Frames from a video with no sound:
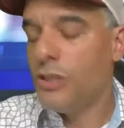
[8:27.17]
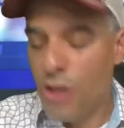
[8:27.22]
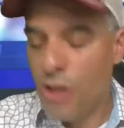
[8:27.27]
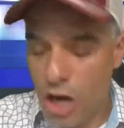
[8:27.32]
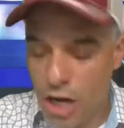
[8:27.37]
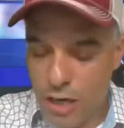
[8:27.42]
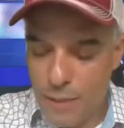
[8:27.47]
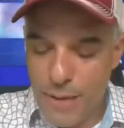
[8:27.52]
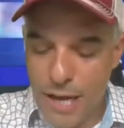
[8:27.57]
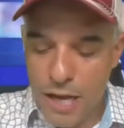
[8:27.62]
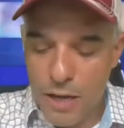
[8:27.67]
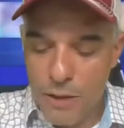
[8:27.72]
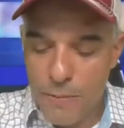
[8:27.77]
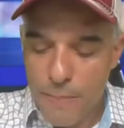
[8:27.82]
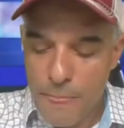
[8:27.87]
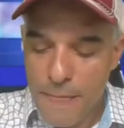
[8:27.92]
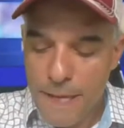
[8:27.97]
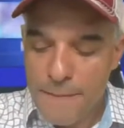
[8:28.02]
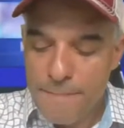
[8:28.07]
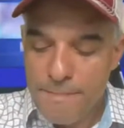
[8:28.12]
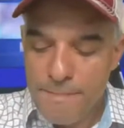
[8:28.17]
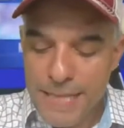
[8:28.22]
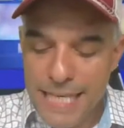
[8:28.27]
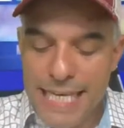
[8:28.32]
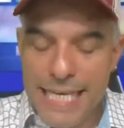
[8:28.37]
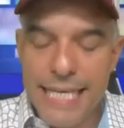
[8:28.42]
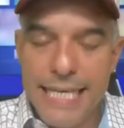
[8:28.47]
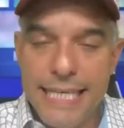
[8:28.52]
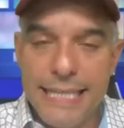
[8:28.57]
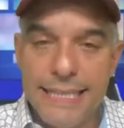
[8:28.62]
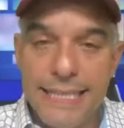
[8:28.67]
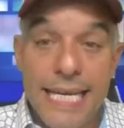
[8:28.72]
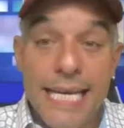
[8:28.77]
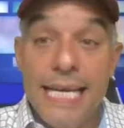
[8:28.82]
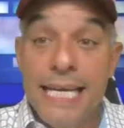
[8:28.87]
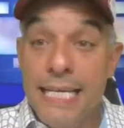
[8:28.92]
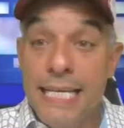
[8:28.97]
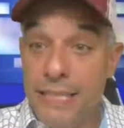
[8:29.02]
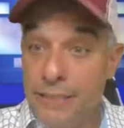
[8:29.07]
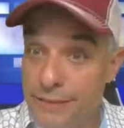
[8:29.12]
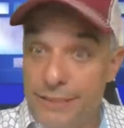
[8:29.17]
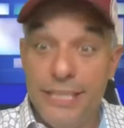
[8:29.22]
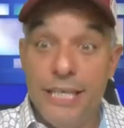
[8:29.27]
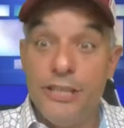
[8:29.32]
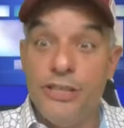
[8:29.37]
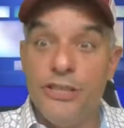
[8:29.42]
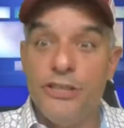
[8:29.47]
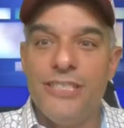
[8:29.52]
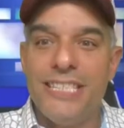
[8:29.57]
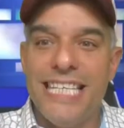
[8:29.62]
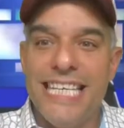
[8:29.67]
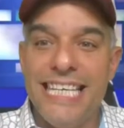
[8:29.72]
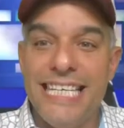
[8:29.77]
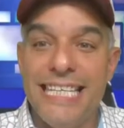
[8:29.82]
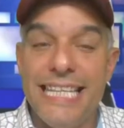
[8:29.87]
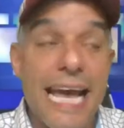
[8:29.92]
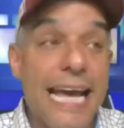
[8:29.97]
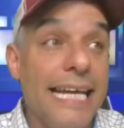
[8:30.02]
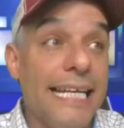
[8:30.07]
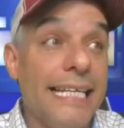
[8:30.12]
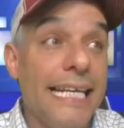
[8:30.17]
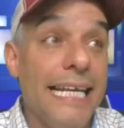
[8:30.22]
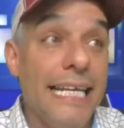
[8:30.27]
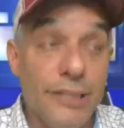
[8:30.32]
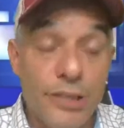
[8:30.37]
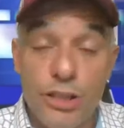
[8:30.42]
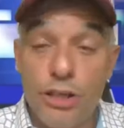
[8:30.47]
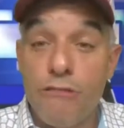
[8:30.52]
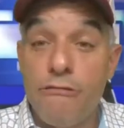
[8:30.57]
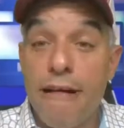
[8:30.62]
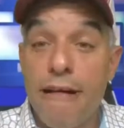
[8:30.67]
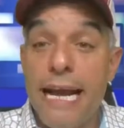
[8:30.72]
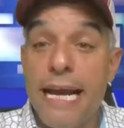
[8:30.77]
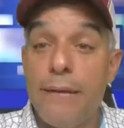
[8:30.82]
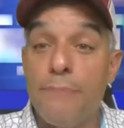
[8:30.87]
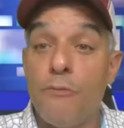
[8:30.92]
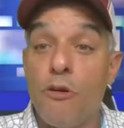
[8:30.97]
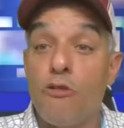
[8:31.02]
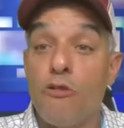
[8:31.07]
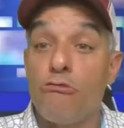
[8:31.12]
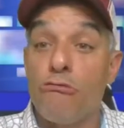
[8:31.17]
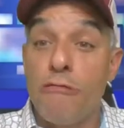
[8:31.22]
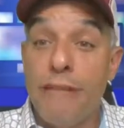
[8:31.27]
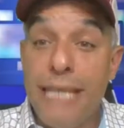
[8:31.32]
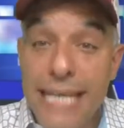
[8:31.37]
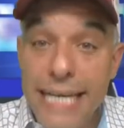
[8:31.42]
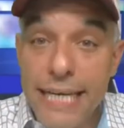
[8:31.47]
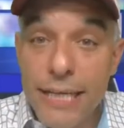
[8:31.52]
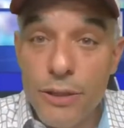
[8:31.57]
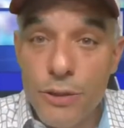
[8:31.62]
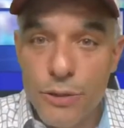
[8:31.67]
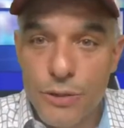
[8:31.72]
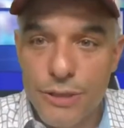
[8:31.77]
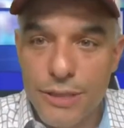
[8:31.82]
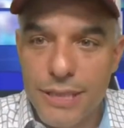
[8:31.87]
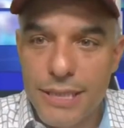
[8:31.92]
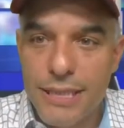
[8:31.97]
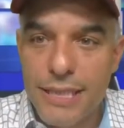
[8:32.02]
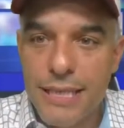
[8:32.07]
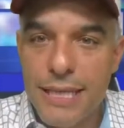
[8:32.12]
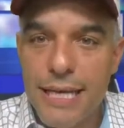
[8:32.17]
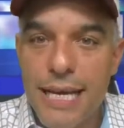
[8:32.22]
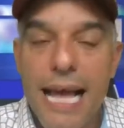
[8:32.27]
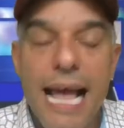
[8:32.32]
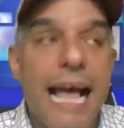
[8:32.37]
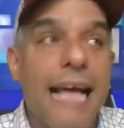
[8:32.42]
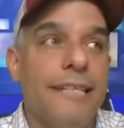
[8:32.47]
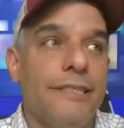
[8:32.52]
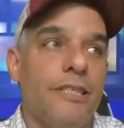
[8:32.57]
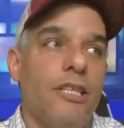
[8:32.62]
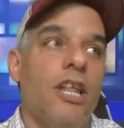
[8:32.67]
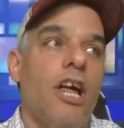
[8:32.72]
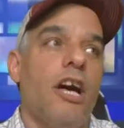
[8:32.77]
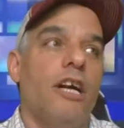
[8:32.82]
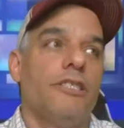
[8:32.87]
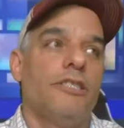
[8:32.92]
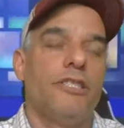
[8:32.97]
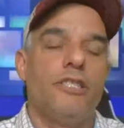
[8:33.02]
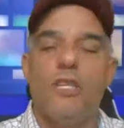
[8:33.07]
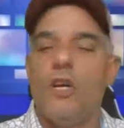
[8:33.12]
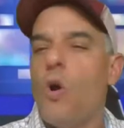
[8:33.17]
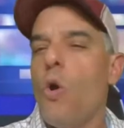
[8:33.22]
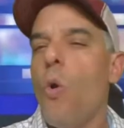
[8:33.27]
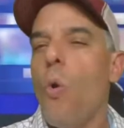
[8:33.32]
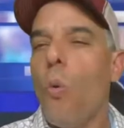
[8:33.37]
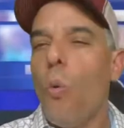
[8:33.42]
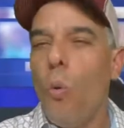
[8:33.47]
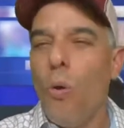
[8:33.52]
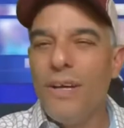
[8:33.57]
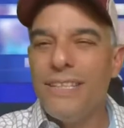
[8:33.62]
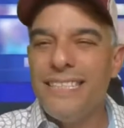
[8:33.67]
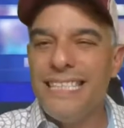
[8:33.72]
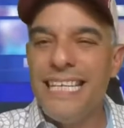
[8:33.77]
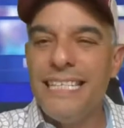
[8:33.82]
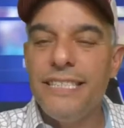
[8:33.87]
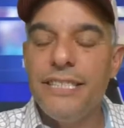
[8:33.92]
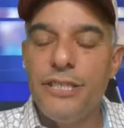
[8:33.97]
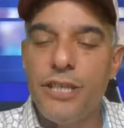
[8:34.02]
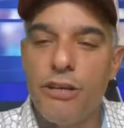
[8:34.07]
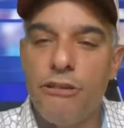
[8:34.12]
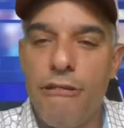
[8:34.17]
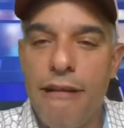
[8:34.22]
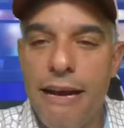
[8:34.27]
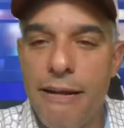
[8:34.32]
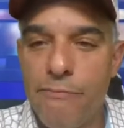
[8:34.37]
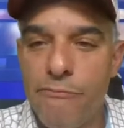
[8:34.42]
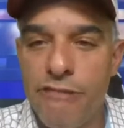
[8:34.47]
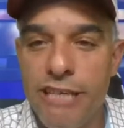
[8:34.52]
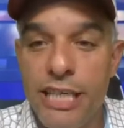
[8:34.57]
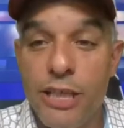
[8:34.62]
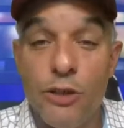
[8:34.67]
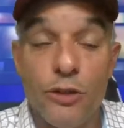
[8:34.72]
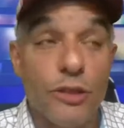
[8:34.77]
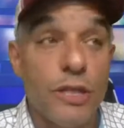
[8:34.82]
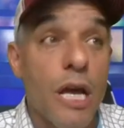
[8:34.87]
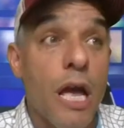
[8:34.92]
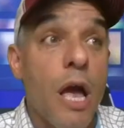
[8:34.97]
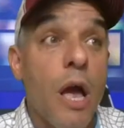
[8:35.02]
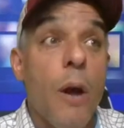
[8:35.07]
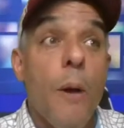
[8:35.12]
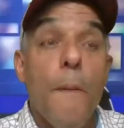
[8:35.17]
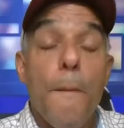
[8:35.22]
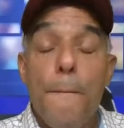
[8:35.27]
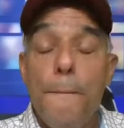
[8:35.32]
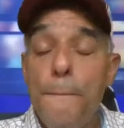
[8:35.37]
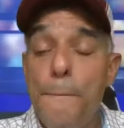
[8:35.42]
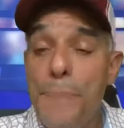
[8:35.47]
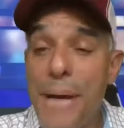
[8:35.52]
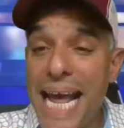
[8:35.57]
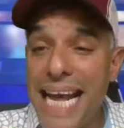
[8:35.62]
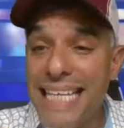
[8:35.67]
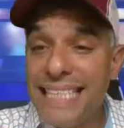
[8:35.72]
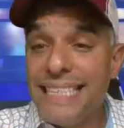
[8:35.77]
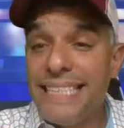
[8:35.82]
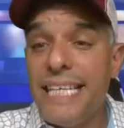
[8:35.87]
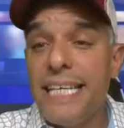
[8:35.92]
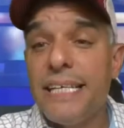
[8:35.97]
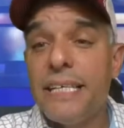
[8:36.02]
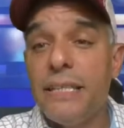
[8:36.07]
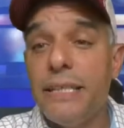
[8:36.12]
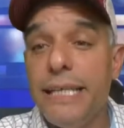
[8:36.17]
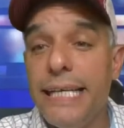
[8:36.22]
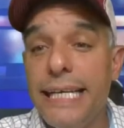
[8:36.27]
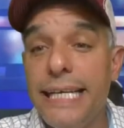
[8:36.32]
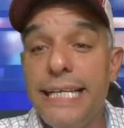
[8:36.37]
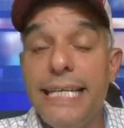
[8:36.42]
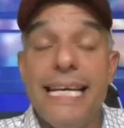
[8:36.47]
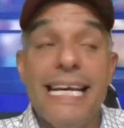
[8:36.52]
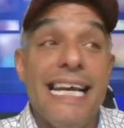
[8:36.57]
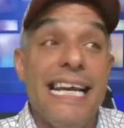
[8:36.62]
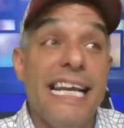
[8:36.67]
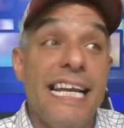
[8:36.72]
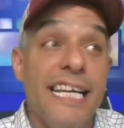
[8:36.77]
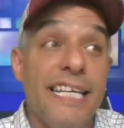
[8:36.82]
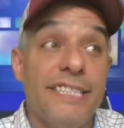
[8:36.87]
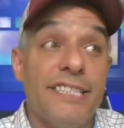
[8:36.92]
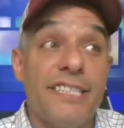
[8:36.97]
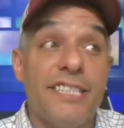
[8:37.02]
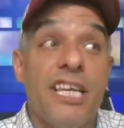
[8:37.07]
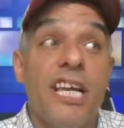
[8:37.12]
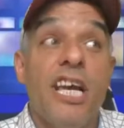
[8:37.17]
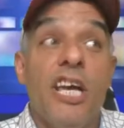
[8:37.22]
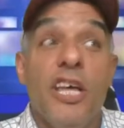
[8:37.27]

talk about is, did you see that Instagram Reels has launched? What's Instagram Reels? Basically, it's